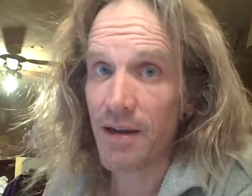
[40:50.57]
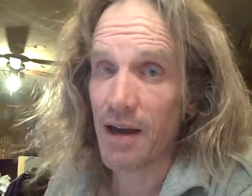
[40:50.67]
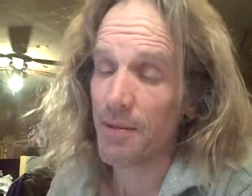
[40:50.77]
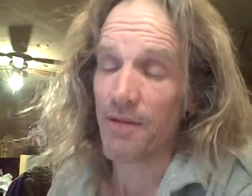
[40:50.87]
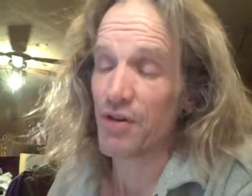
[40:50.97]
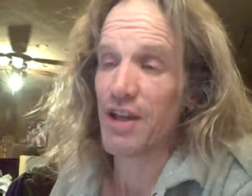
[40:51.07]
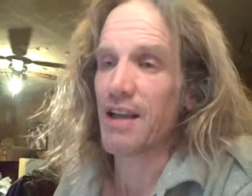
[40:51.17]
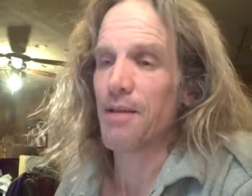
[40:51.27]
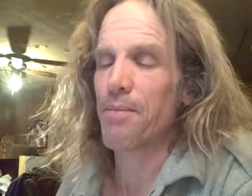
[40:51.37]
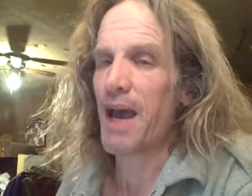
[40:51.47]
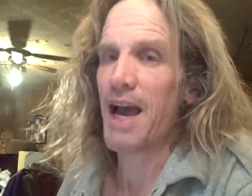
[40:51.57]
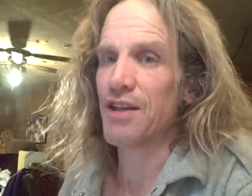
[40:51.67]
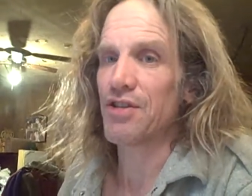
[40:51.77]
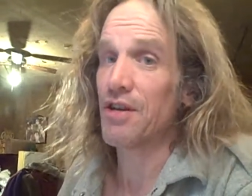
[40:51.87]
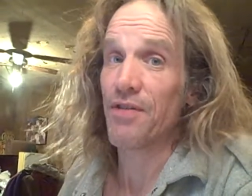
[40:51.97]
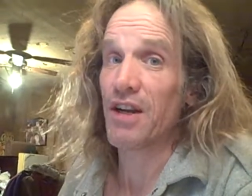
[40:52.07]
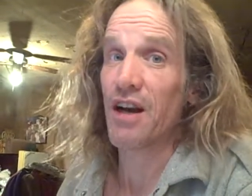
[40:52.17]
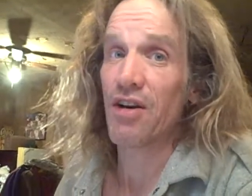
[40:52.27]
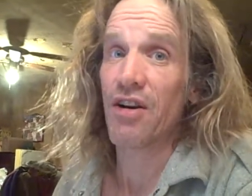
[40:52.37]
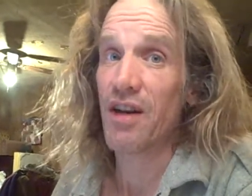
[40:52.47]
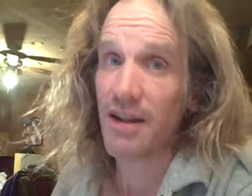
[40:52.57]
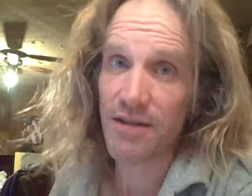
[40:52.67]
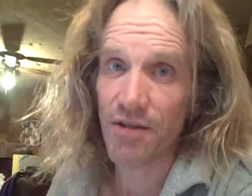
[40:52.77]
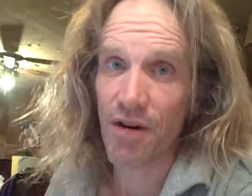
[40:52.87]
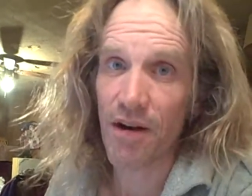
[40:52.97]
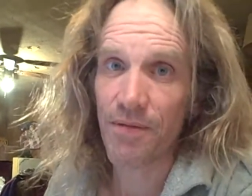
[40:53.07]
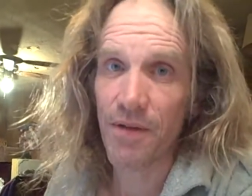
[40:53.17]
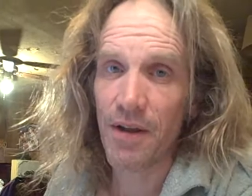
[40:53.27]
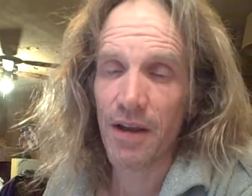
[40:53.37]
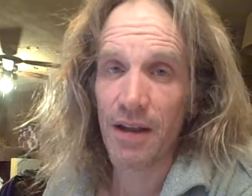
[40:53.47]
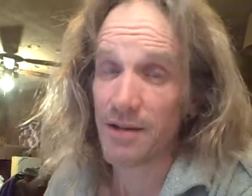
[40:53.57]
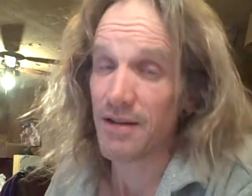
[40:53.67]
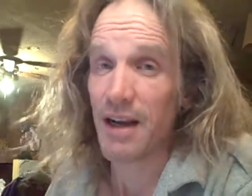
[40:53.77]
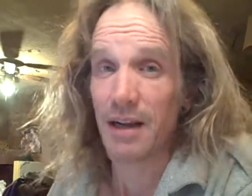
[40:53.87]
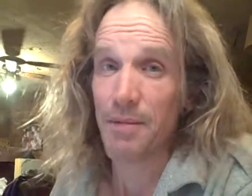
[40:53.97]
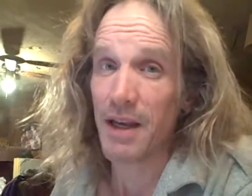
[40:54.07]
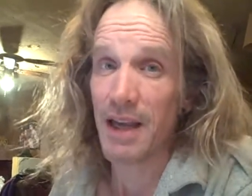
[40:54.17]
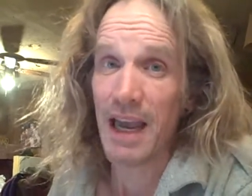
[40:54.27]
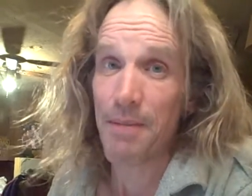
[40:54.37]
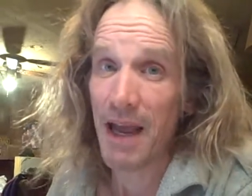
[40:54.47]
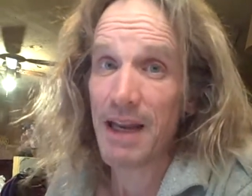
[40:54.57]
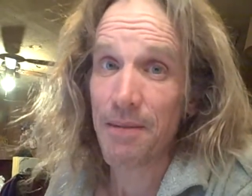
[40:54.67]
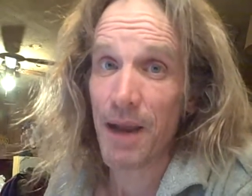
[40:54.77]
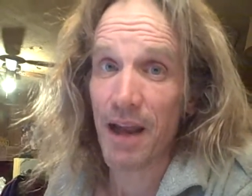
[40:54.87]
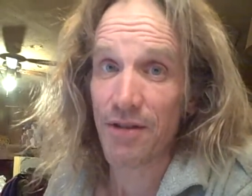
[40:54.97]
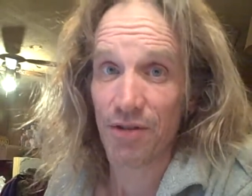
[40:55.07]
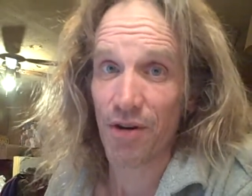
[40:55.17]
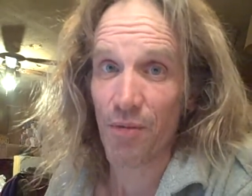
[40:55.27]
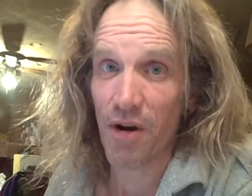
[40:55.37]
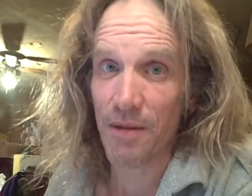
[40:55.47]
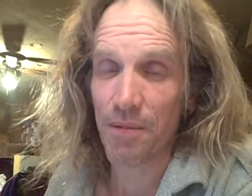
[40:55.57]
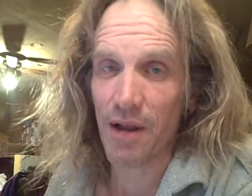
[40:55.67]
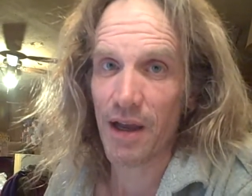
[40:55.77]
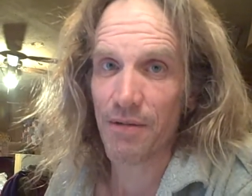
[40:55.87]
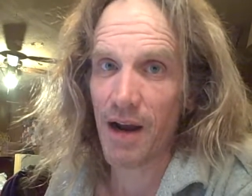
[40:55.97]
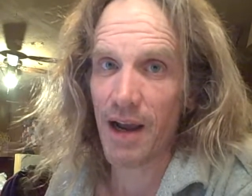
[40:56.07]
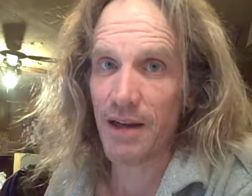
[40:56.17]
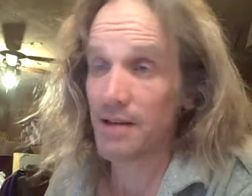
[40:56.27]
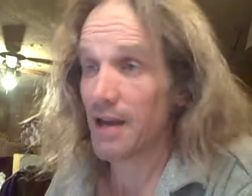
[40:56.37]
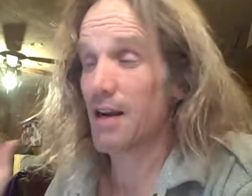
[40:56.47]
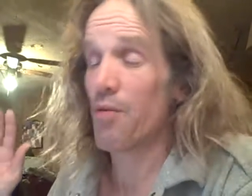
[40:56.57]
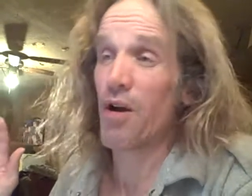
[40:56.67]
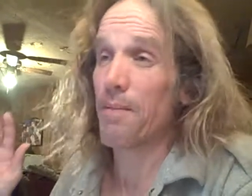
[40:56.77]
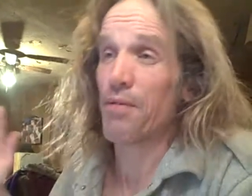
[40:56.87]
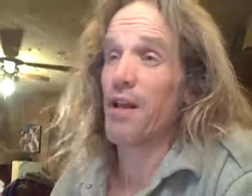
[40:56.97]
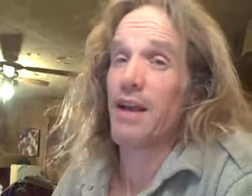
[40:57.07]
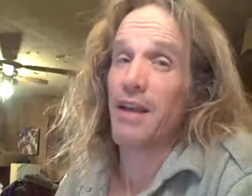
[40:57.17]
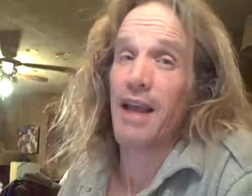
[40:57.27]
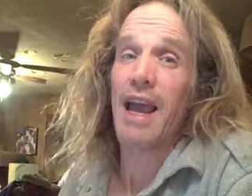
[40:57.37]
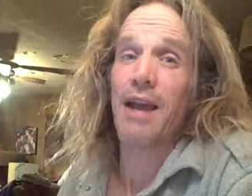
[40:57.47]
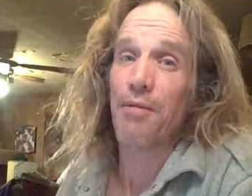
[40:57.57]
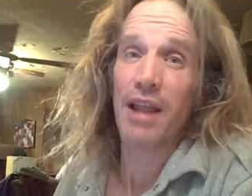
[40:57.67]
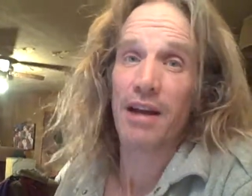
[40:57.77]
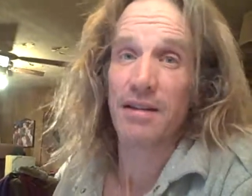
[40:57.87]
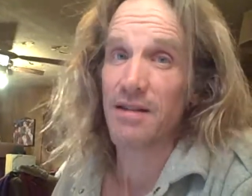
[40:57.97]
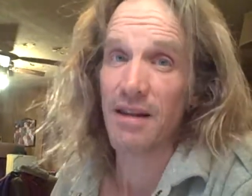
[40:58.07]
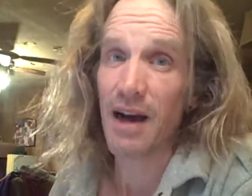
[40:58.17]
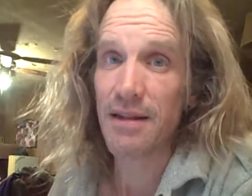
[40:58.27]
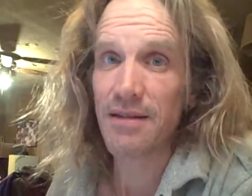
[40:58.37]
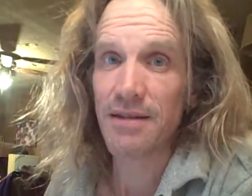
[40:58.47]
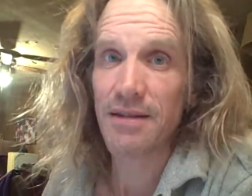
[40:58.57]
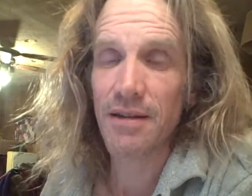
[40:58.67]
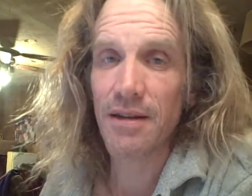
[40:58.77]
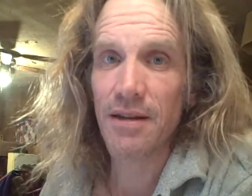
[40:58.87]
I mean, if you take the passion, if you cut our nuts off, it's not going to be a game any man's going to want to play, right? He's not going to want to play the game without his nuts.